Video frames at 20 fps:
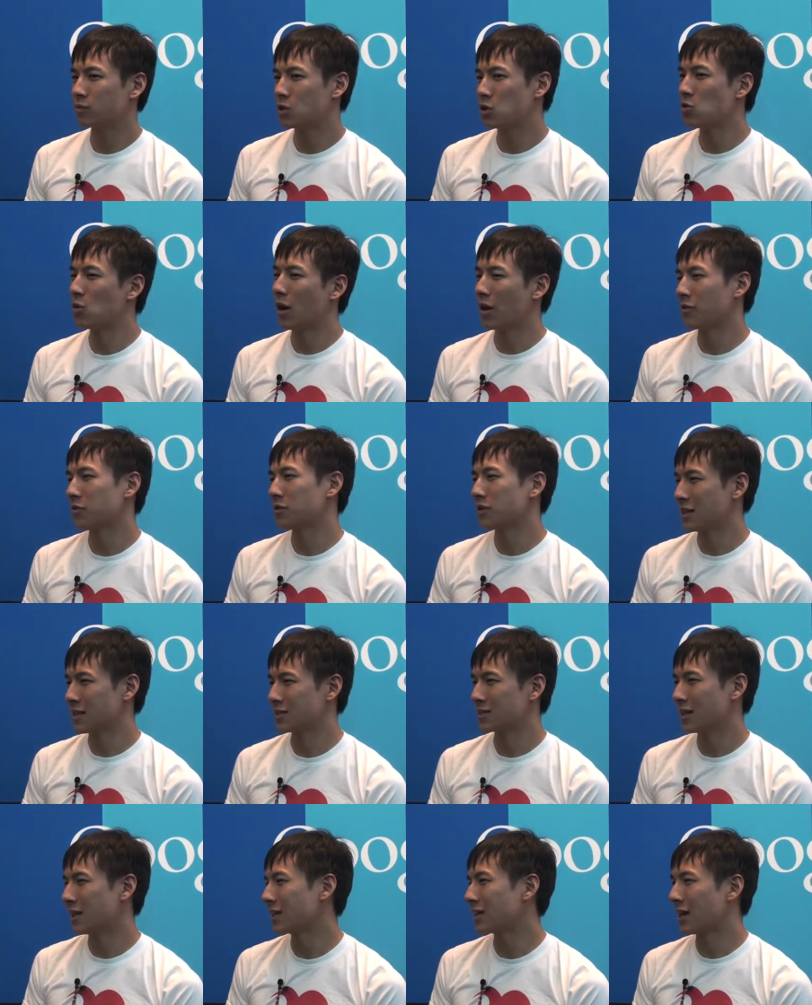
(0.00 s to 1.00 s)
do other
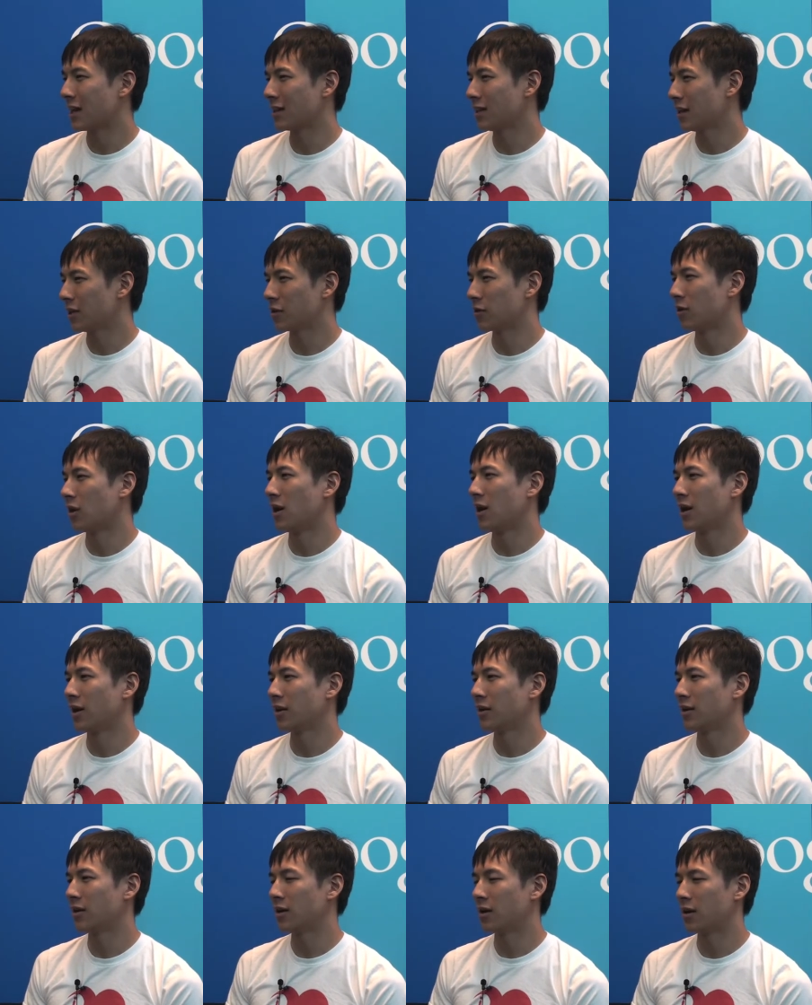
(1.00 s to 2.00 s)
things like that later
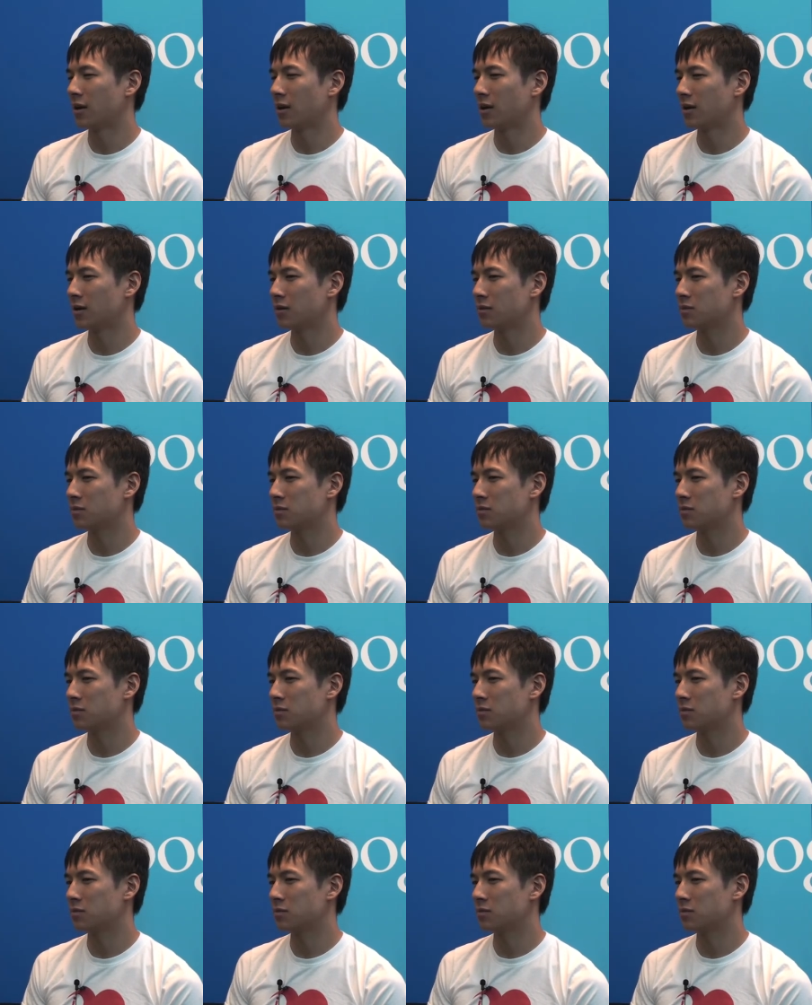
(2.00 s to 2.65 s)
on, uh,